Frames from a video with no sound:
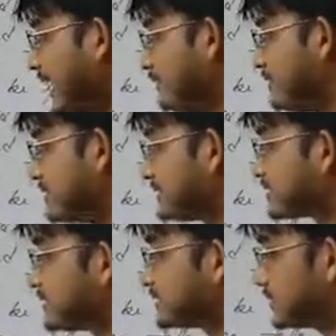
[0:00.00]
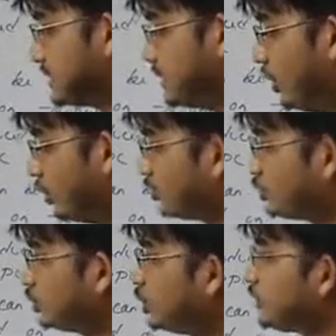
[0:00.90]
I will discuss
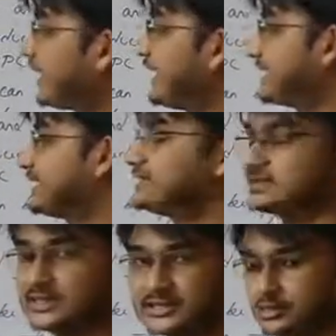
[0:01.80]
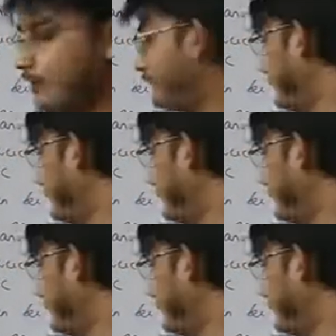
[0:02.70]
two characteristics of